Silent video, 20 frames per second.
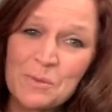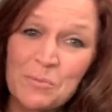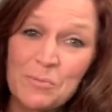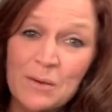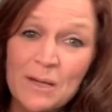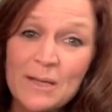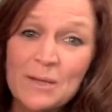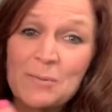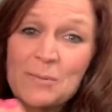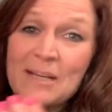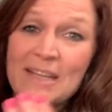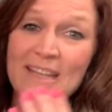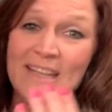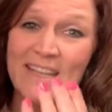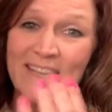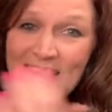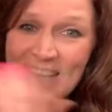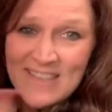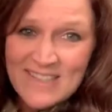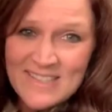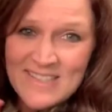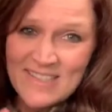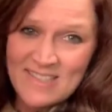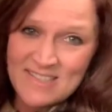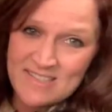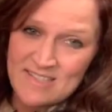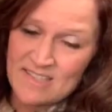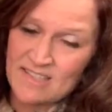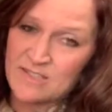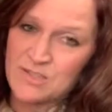Probably one of the
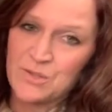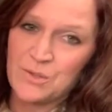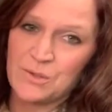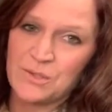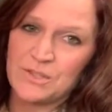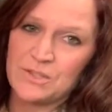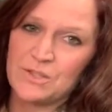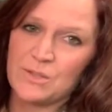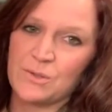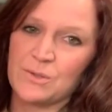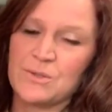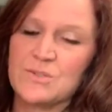easiest things you can do.